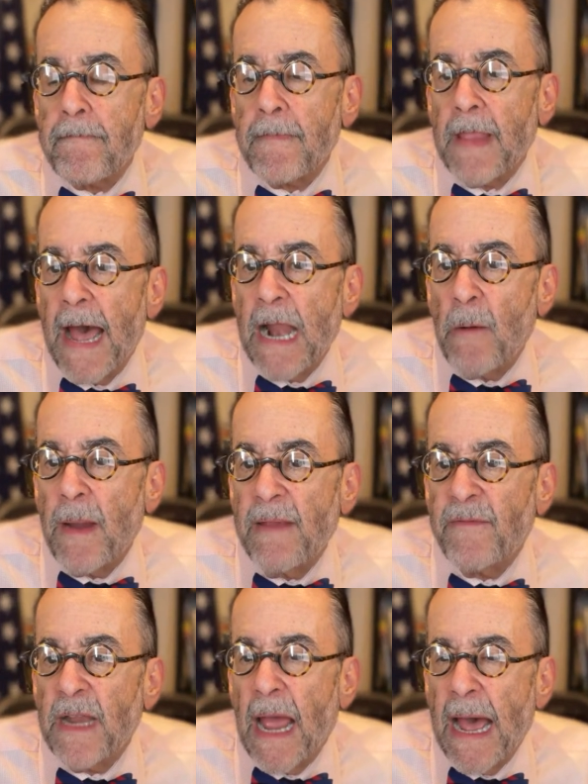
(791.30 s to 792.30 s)
How do I
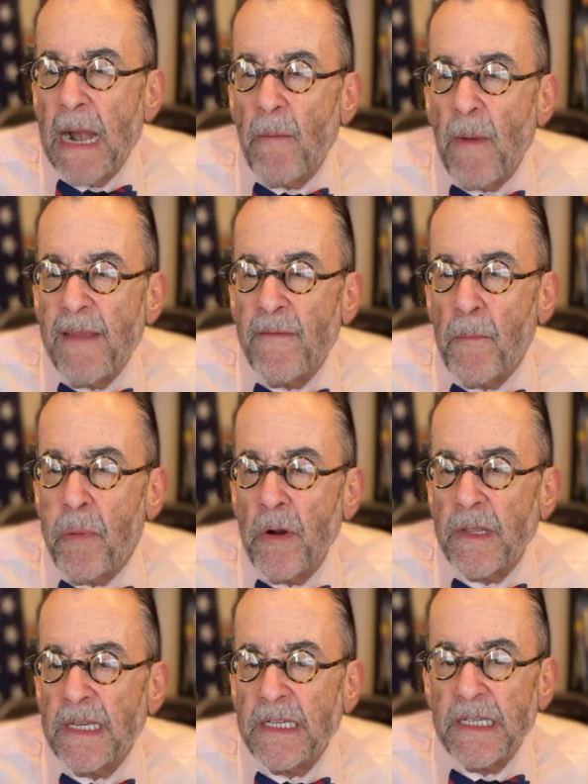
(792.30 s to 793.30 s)
even how do I even
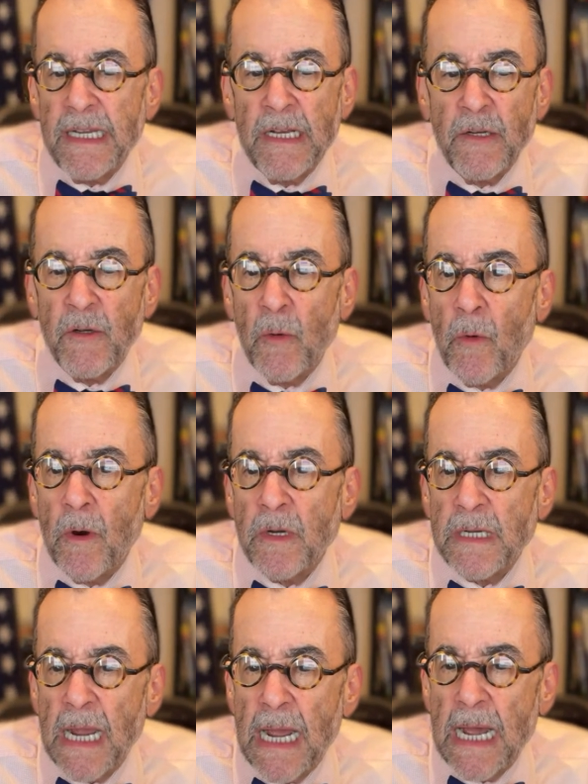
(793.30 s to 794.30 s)
put this into
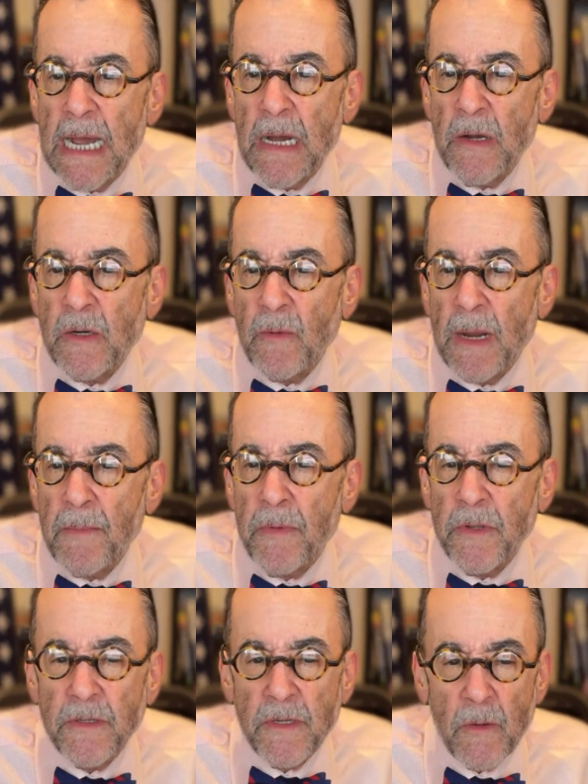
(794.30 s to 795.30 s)
words? How do I
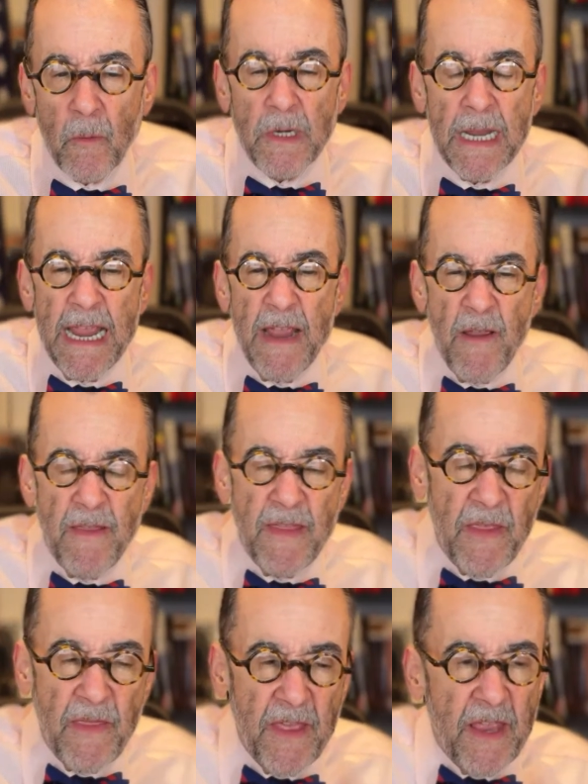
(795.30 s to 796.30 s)
put this into words? The,
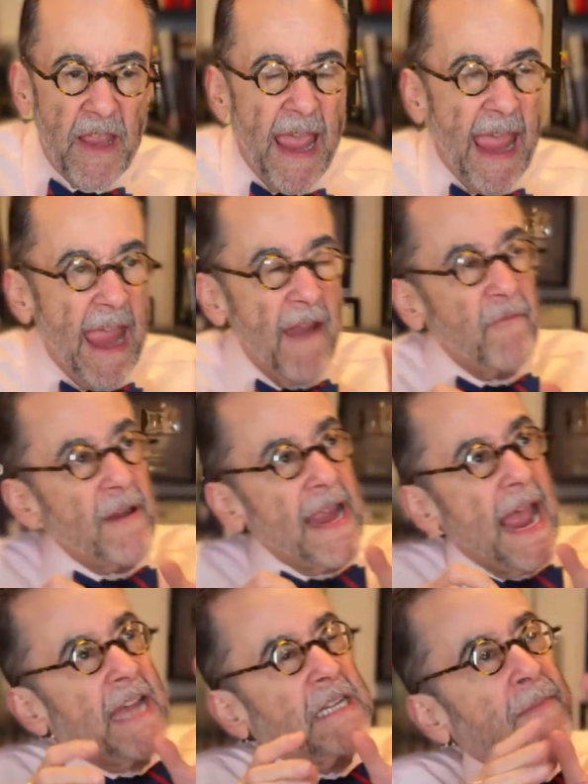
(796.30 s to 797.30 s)
the, every
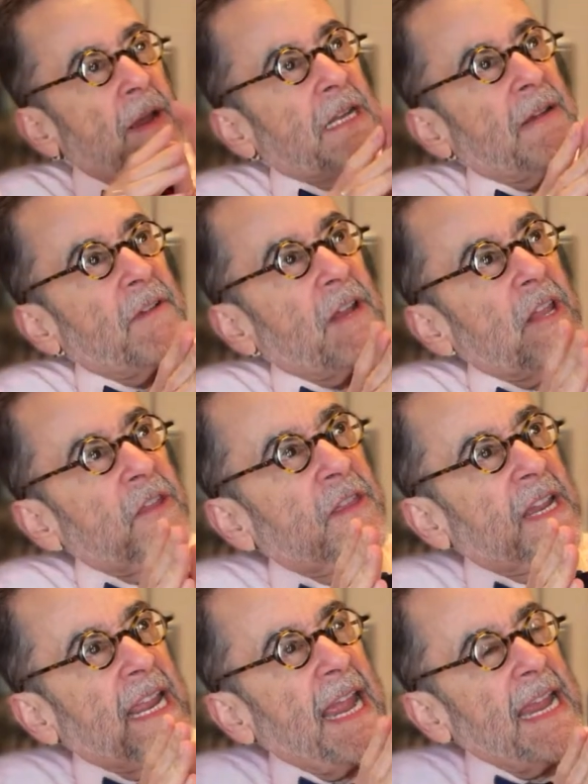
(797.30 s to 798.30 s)
aspect of it, the
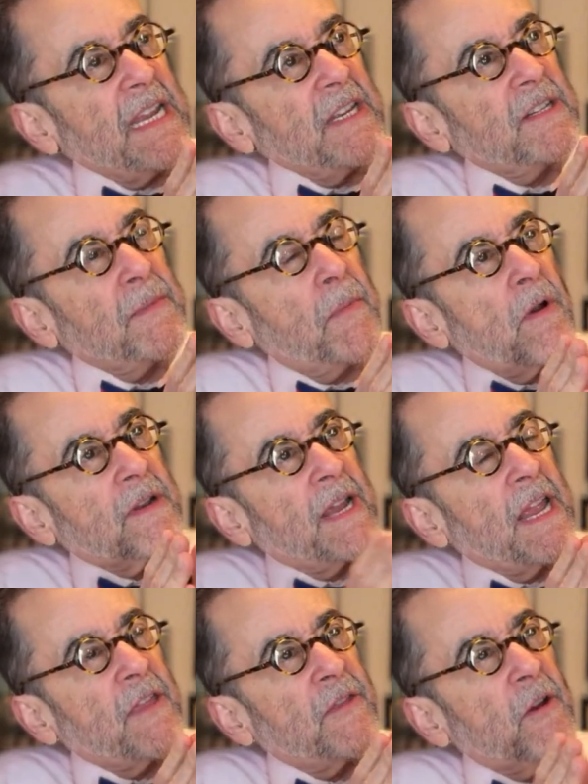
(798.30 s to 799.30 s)
case upon
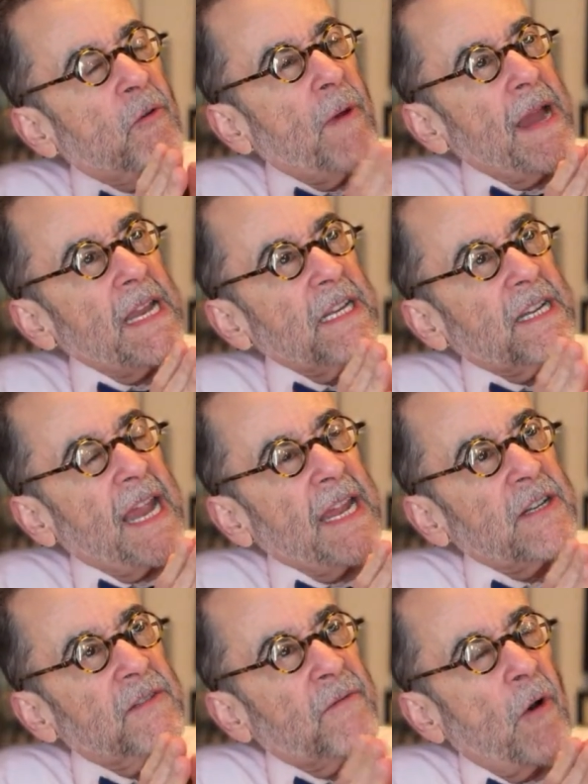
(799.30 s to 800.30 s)
the greatest
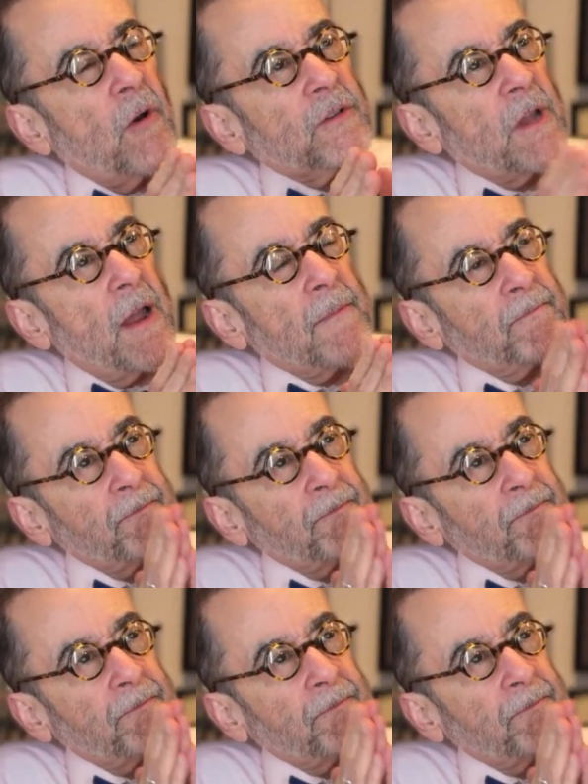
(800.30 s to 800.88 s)
case of all time,